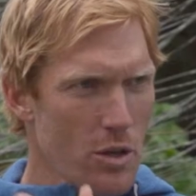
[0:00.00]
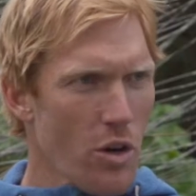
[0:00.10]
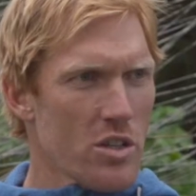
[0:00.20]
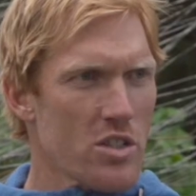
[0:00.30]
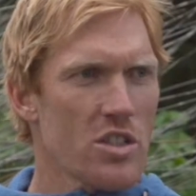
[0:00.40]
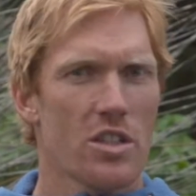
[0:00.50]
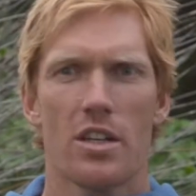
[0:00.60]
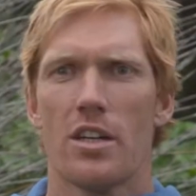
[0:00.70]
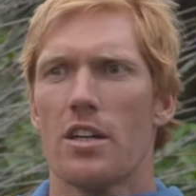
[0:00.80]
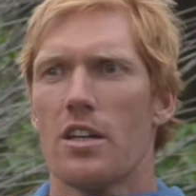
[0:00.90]
cross.
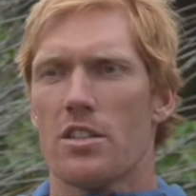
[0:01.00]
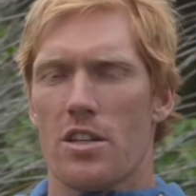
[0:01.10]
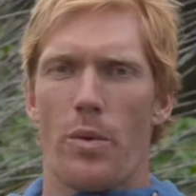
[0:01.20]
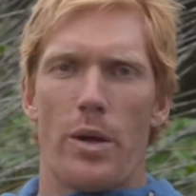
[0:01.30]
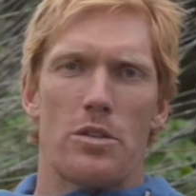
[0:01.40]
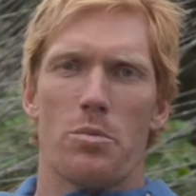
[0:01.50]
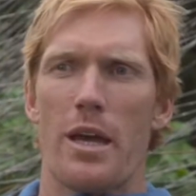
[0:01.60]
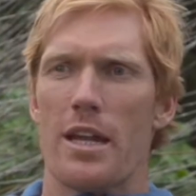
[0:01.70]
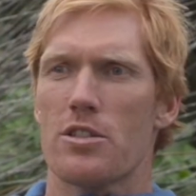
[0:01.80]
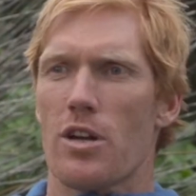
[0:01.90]
So I went to
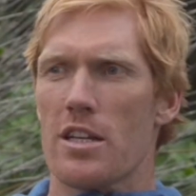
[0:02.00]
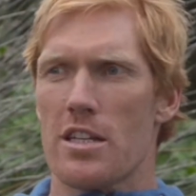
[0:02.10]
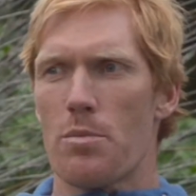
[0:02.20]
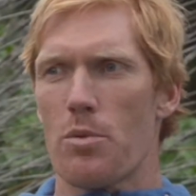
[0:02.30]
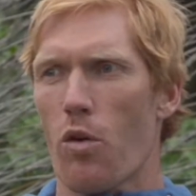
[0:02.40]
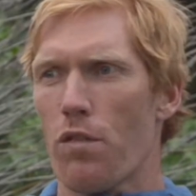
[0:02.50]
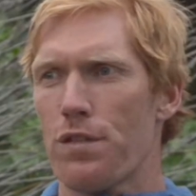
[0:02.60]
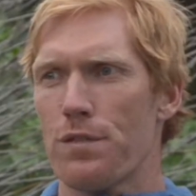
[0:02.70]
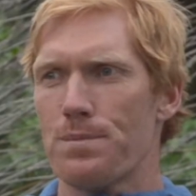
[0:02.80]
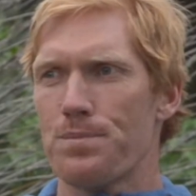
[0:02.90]
bed, tried to sleep it
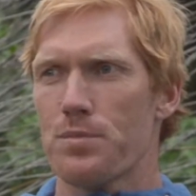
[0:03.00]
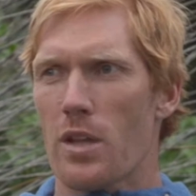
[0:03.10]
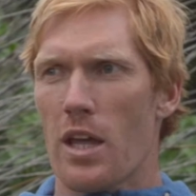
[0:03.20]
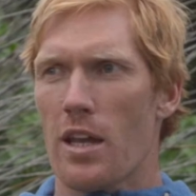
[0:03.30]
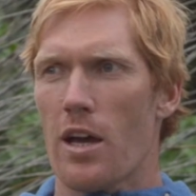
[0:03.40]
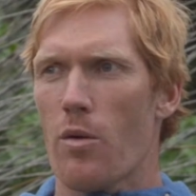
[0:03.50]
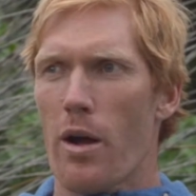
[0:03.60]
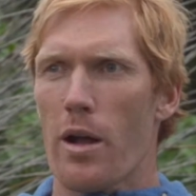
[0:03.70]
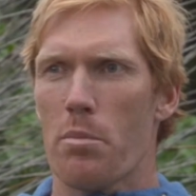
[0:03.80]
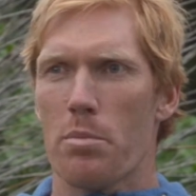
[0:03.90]
off, and I
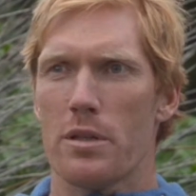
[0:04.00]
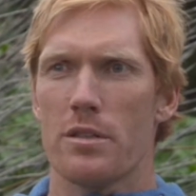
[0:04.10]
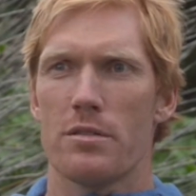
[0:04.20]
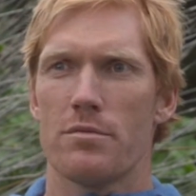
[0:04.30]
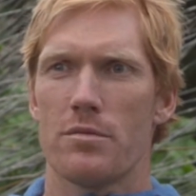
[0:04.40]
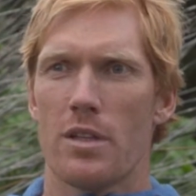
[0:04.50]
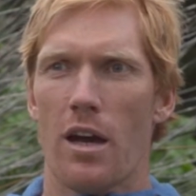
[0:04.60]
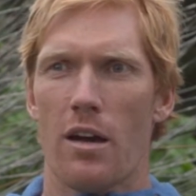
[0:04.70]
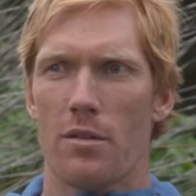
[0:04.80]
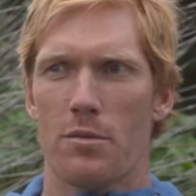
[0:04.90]
woke up and yeah,